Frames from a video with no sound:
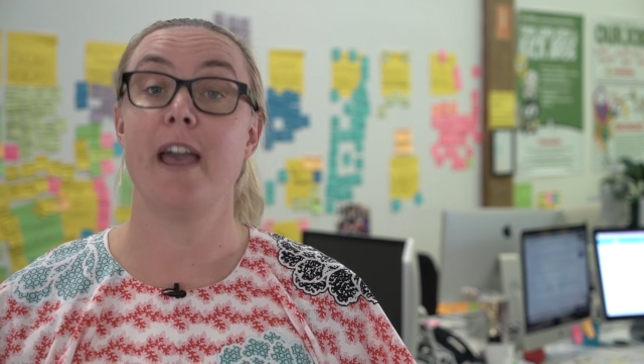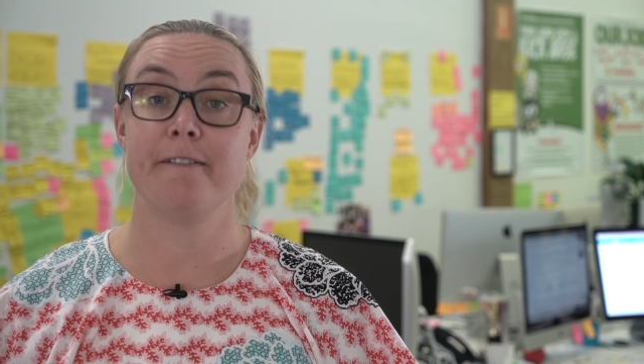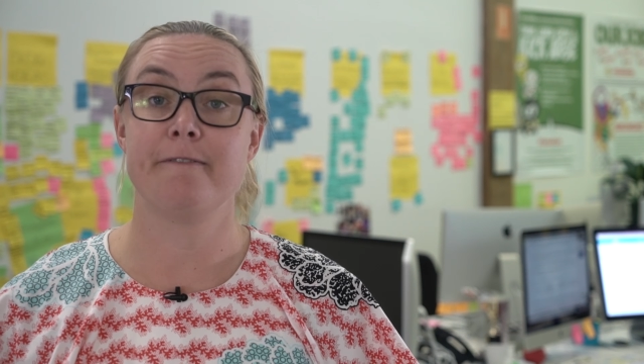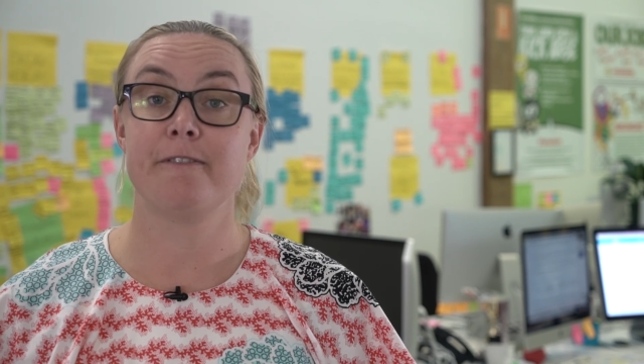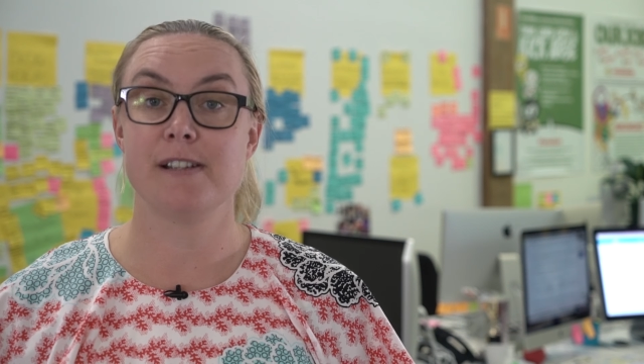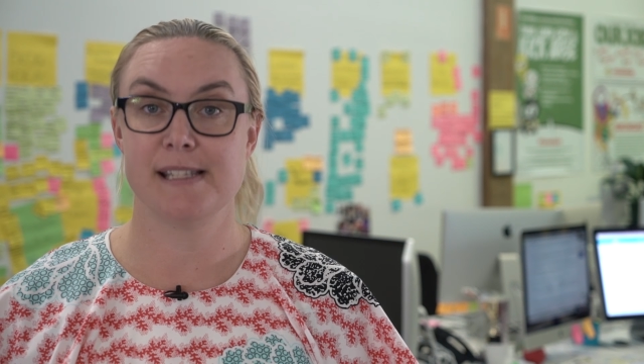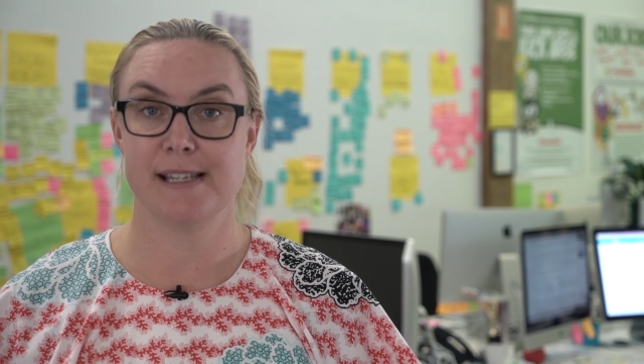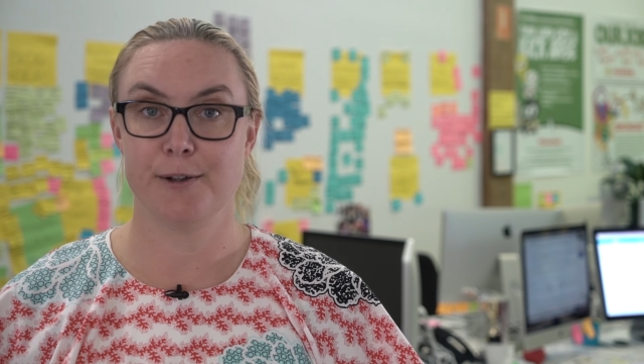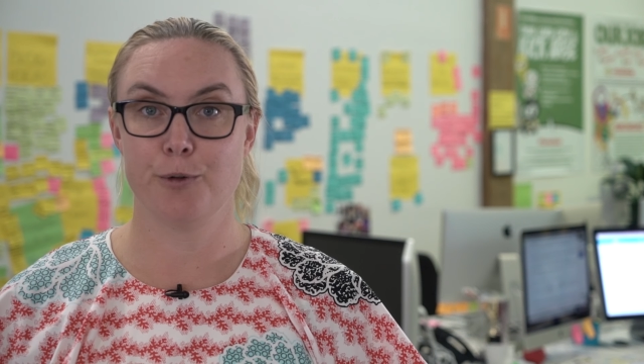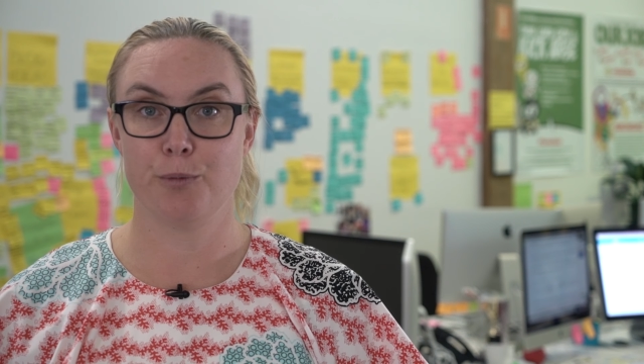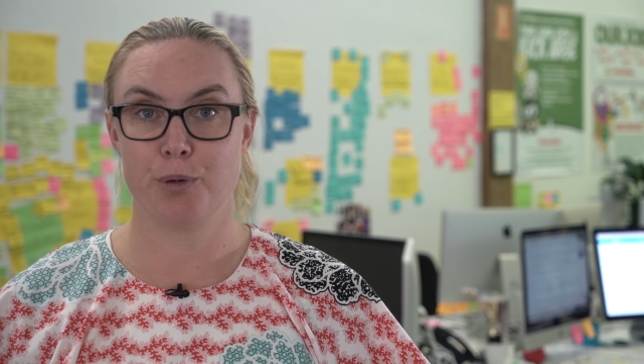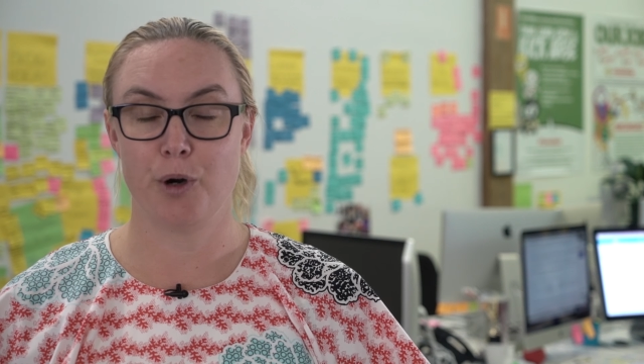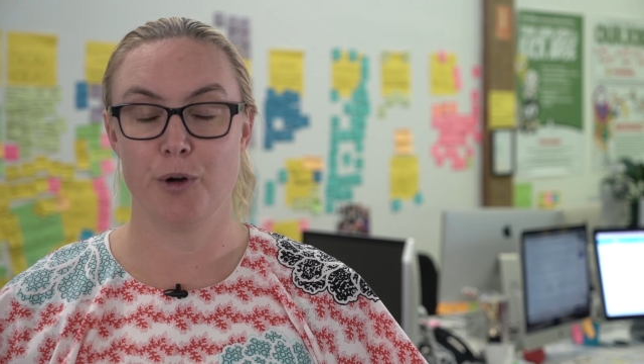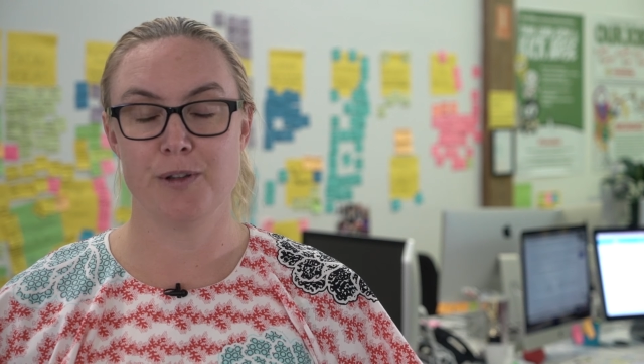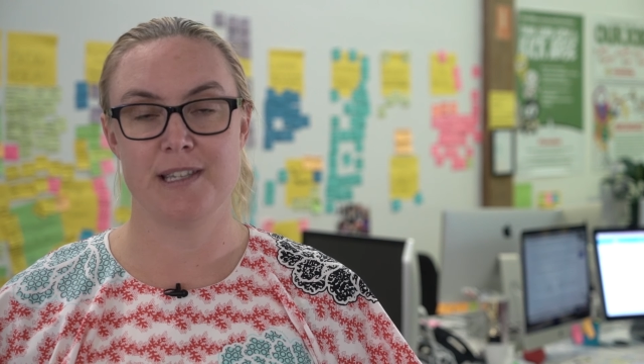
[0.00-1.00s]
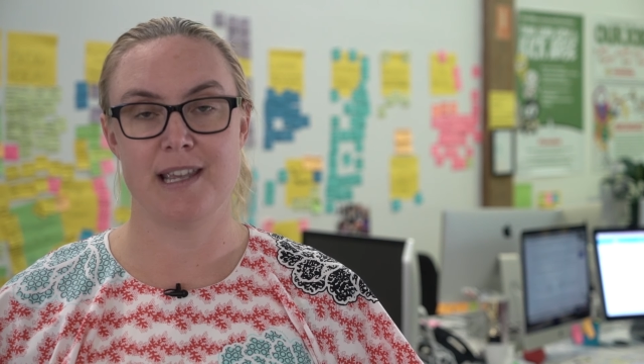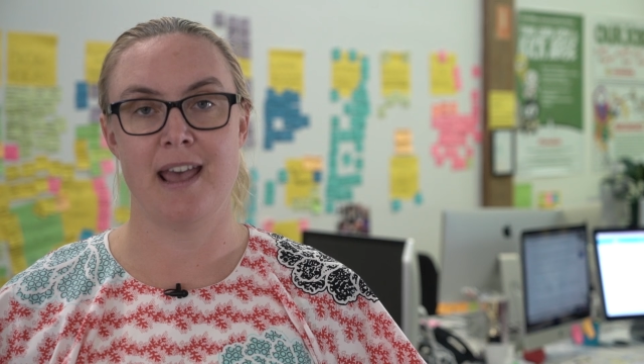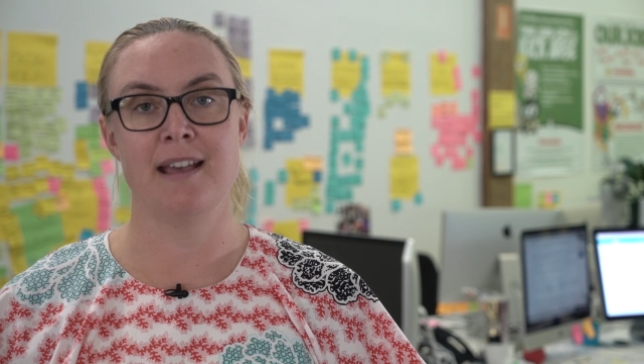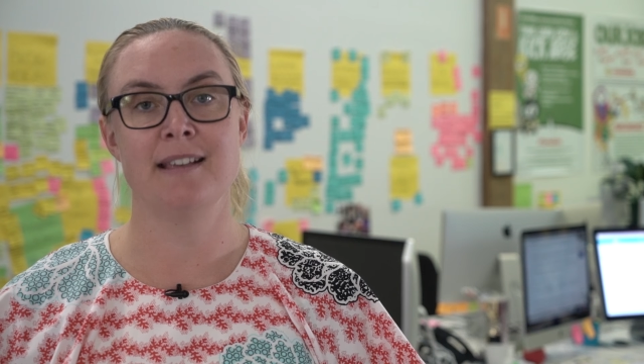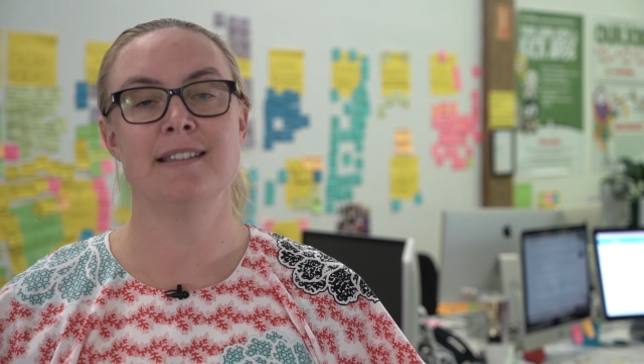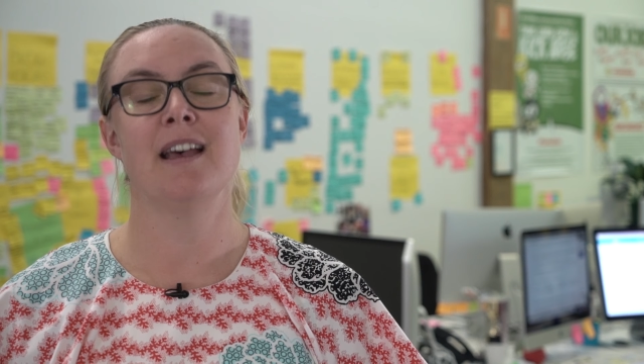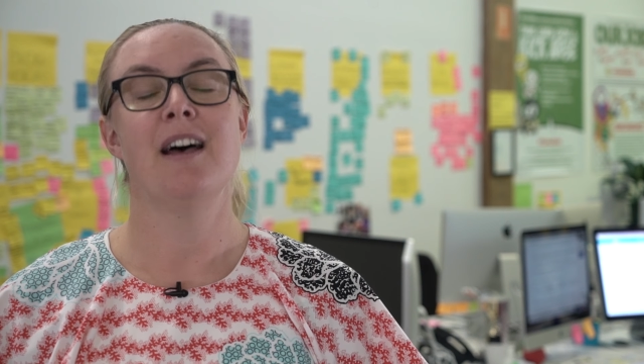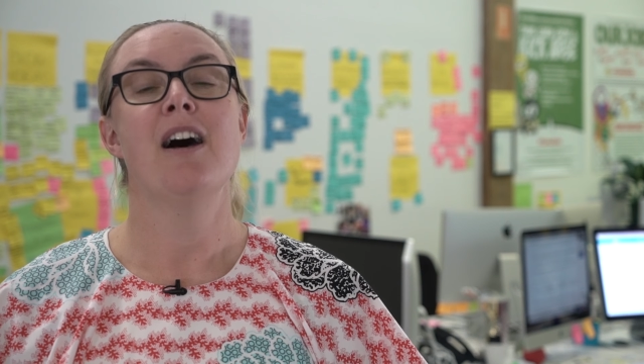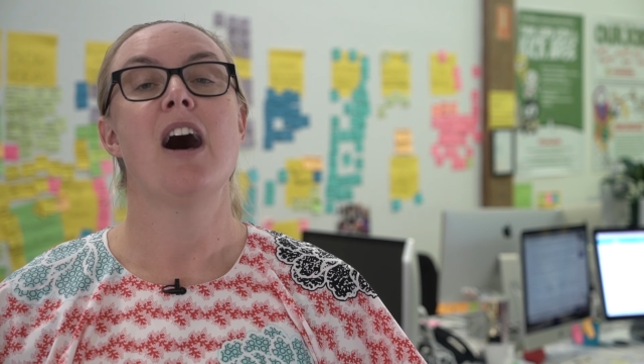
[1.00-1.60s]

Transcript: every single process,